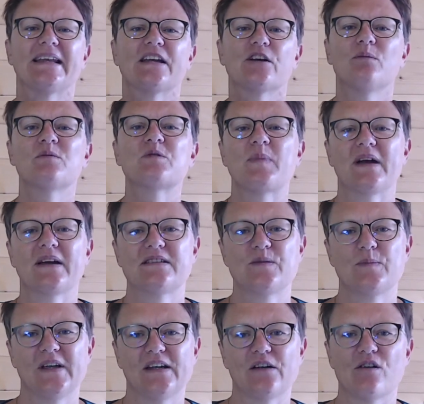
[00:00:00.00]
it comes back to
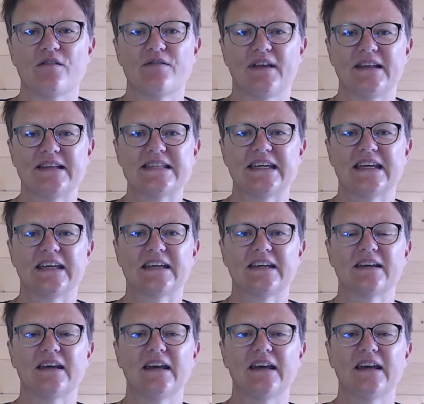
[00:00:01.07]
being authentic.